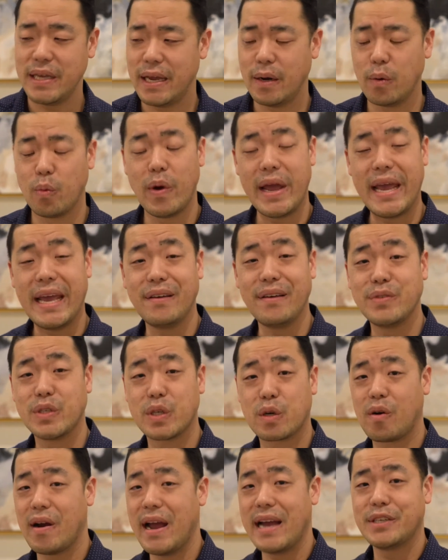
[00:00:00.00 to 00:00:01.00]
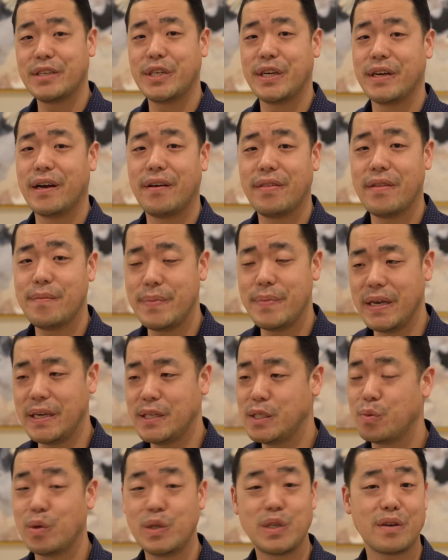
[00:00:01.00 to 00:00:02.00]
and waves crashing on the
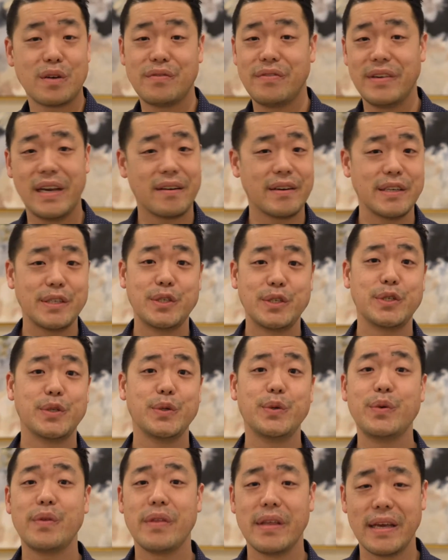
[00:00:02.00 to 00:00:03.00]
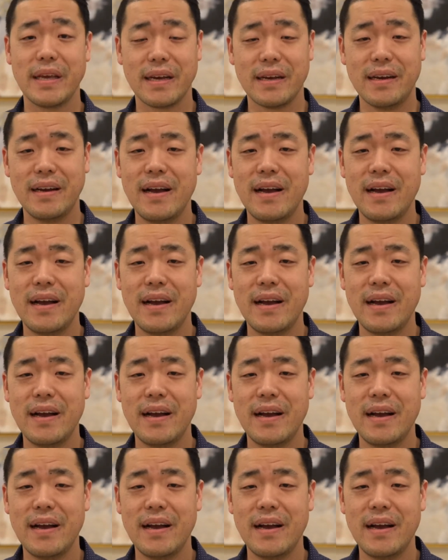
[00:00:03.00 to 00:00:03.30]
beach, which are very soothing.